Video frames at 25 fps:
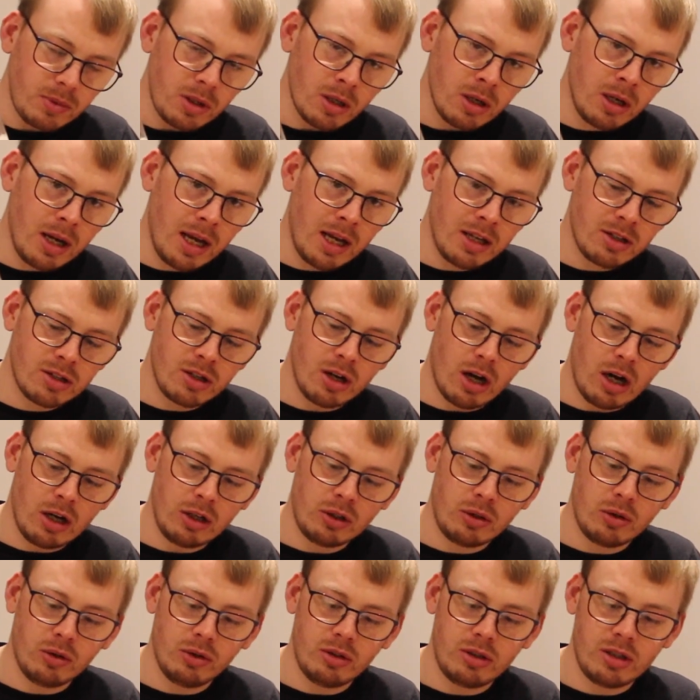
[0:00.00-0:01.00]
It has got
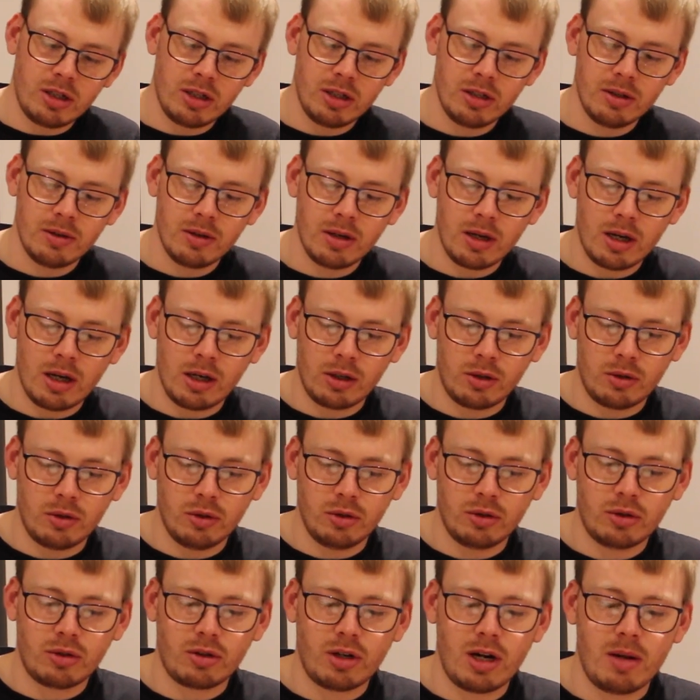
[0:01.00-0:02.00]
a
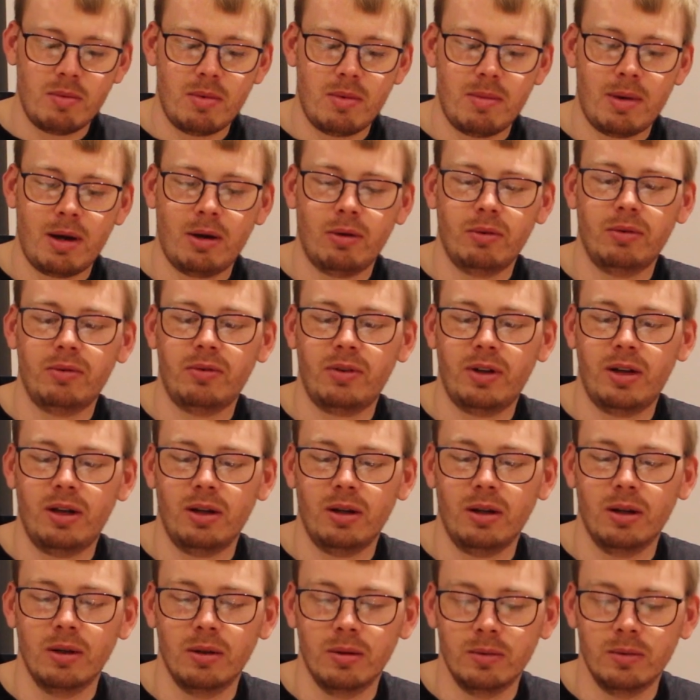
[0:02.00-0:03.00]
good creamy mouthfeel.